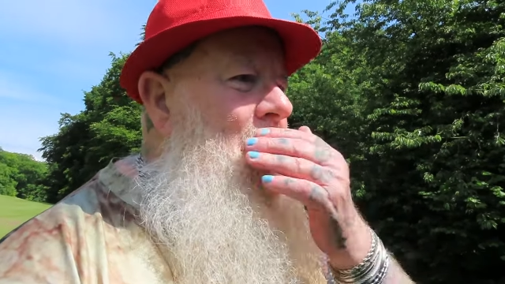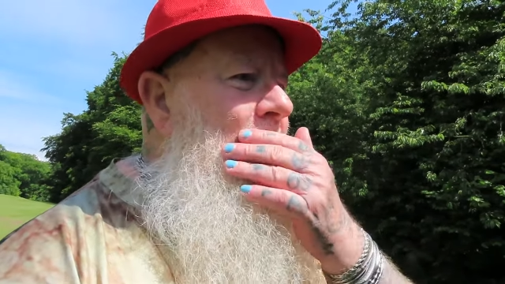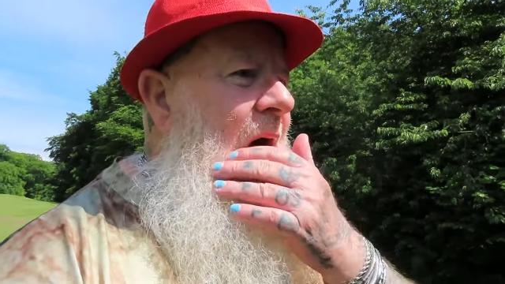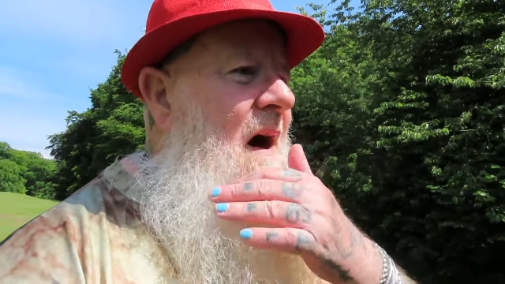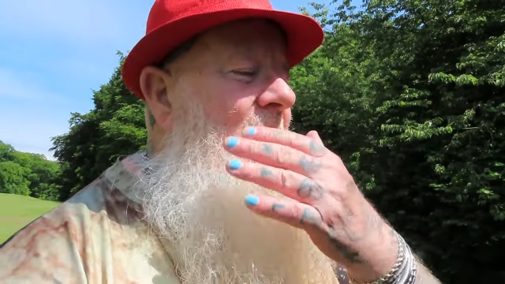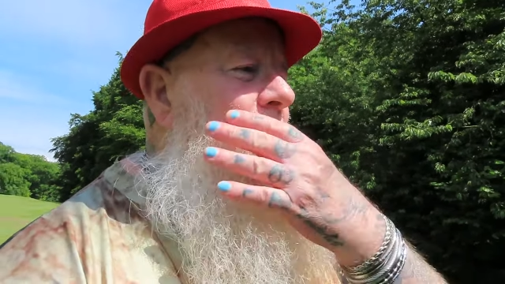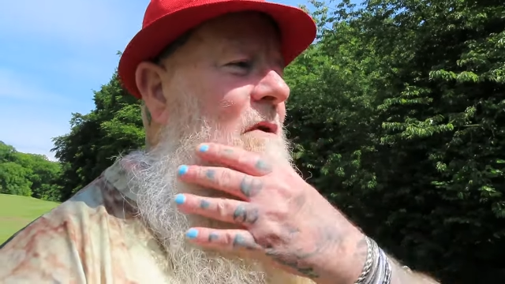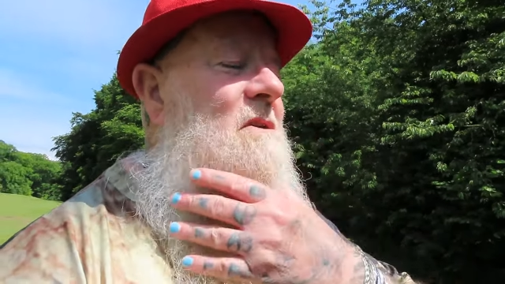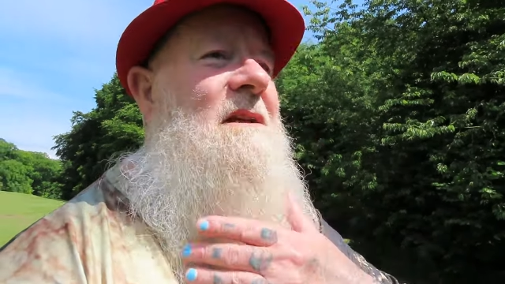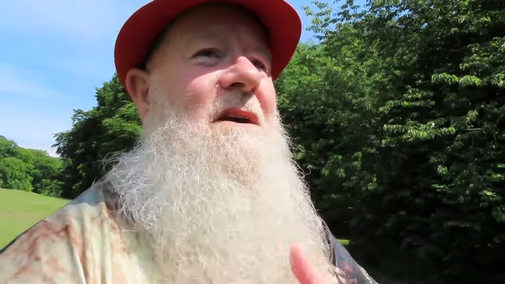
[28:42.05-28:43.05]
and partly
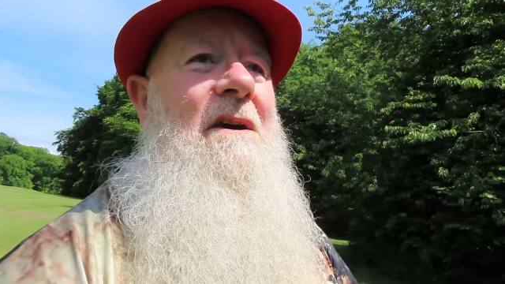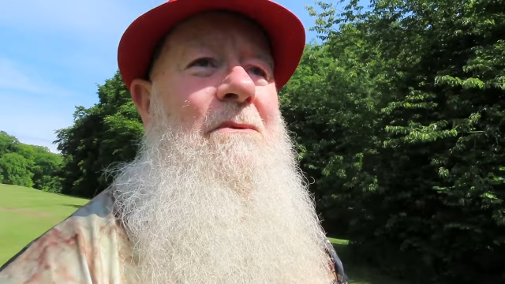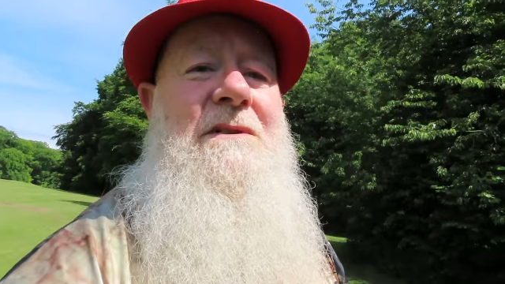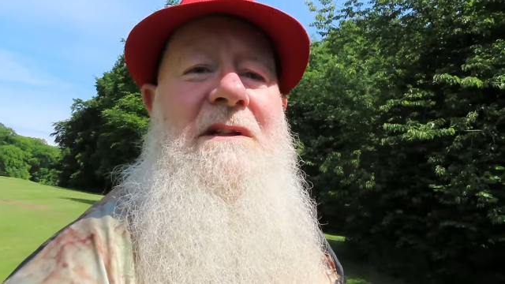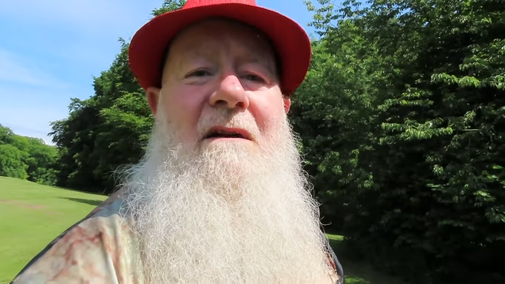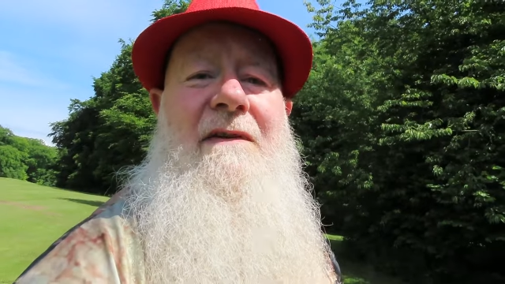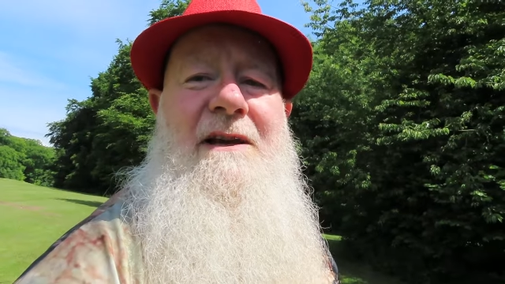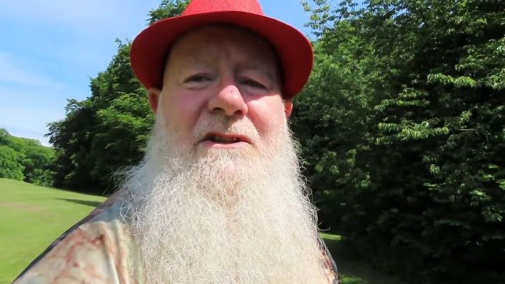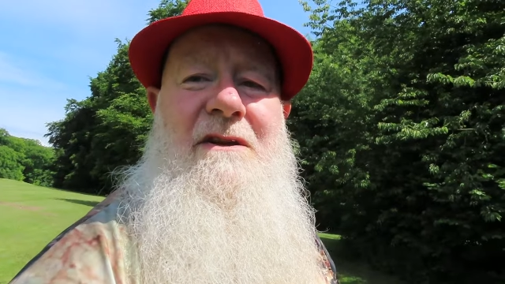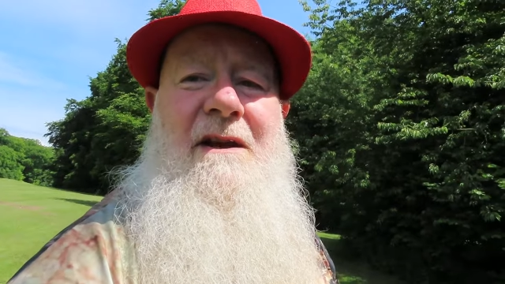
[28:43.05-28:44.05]
why she died was
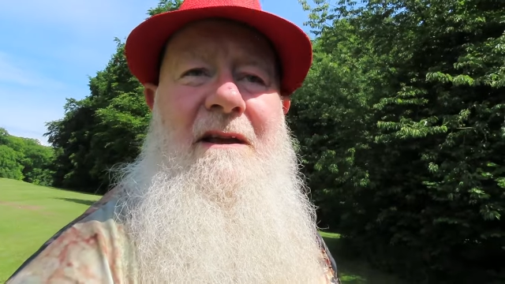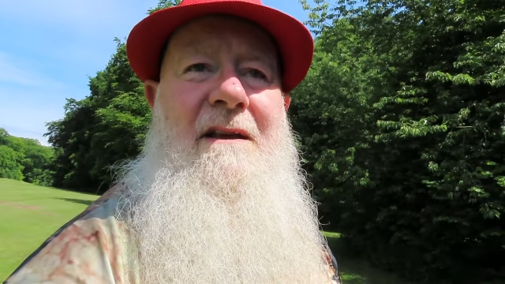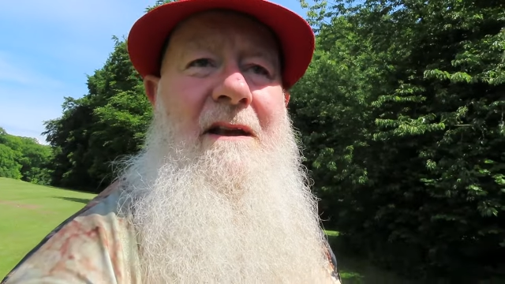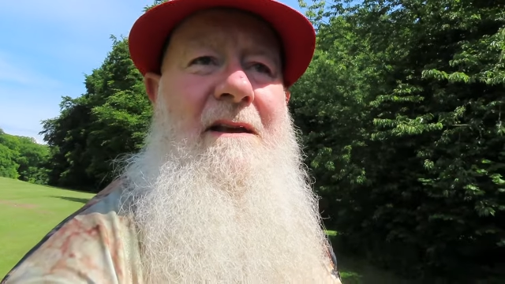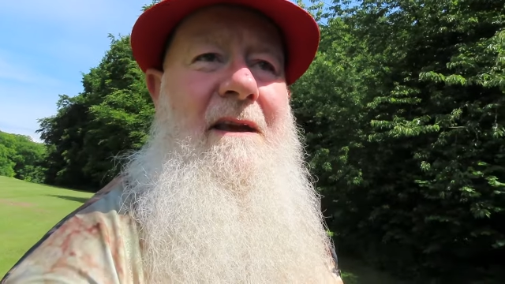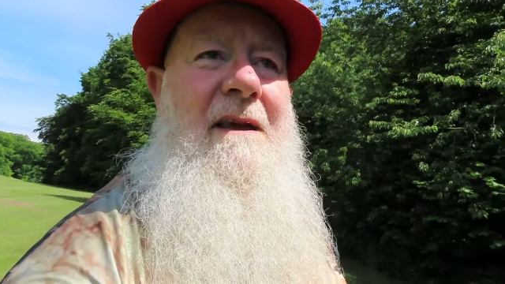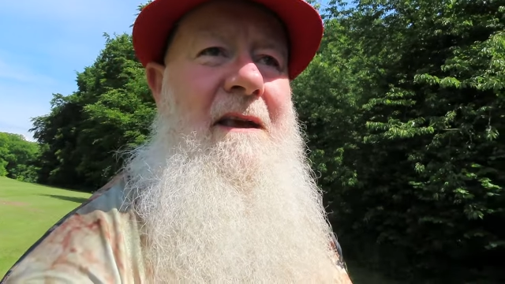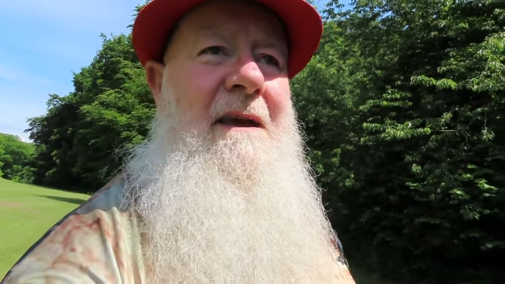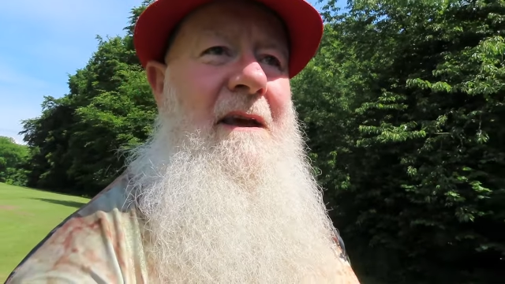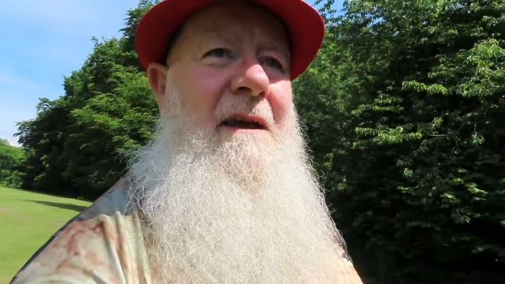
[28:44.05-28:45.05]
starvation.
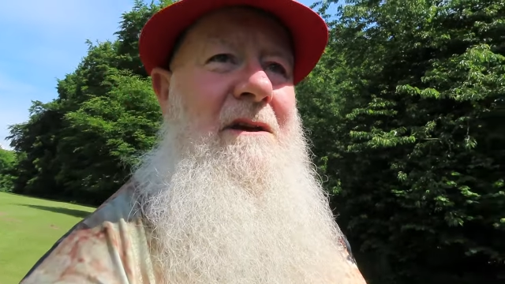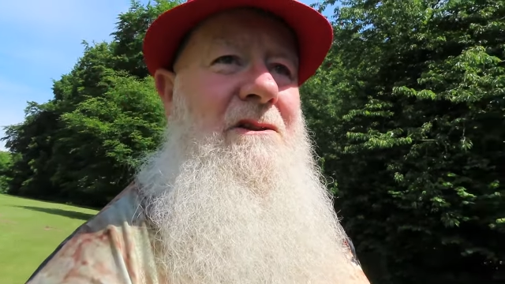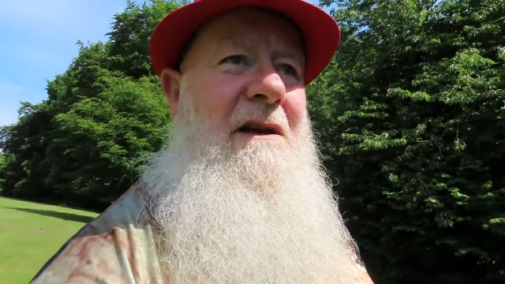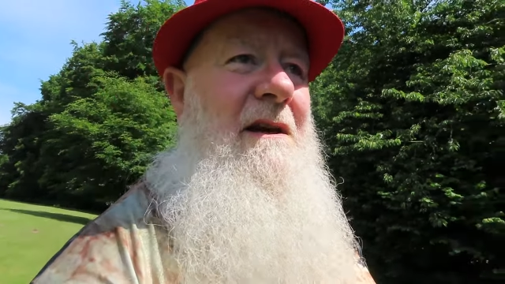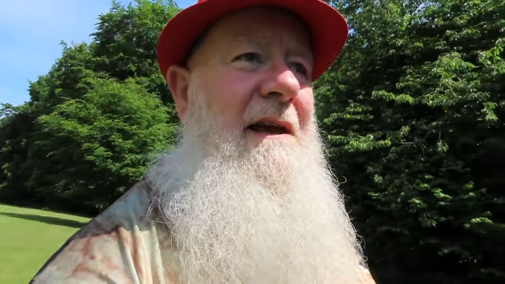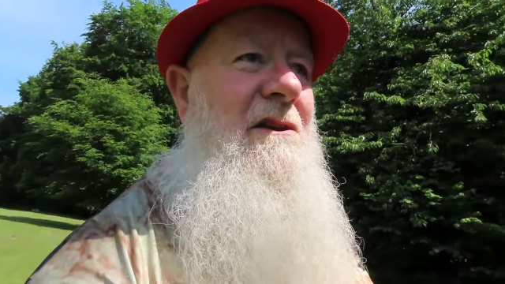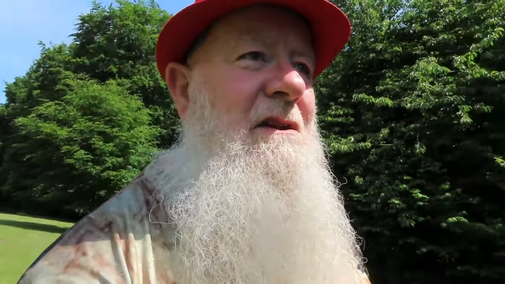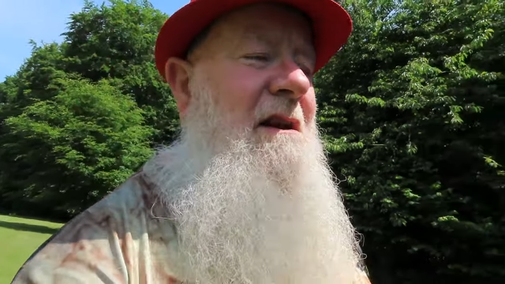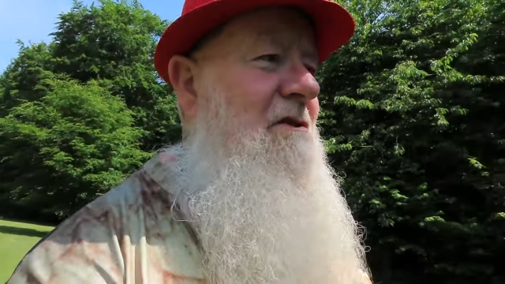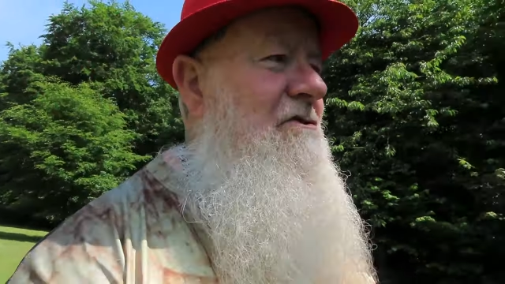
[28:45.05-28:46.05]
She didn't eat,
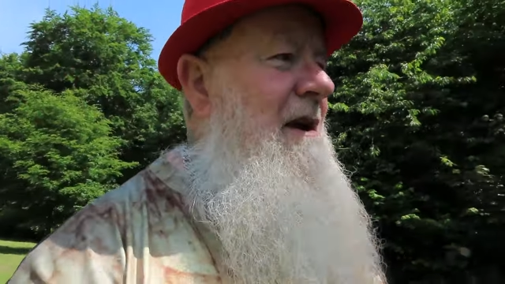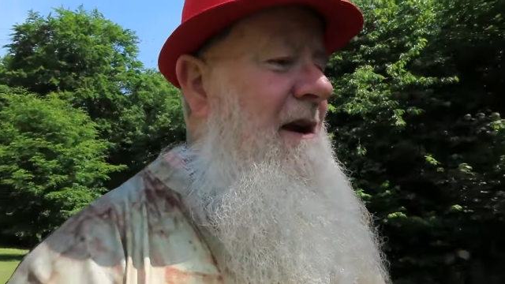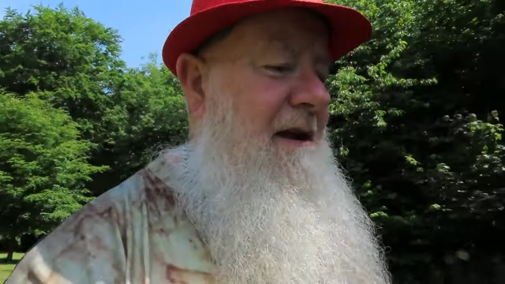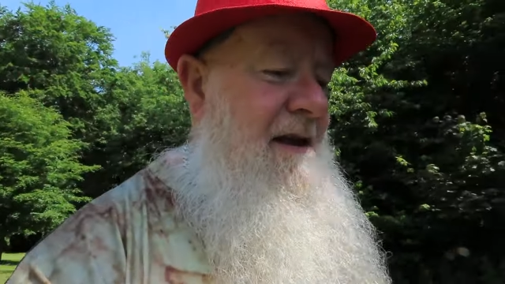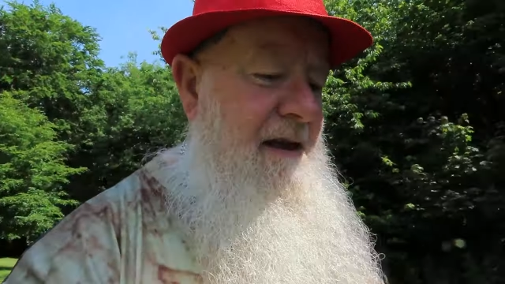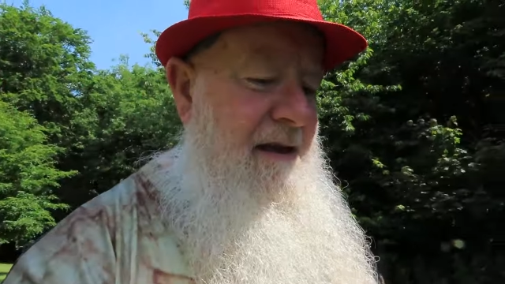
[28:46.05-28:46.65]
she didn't drink.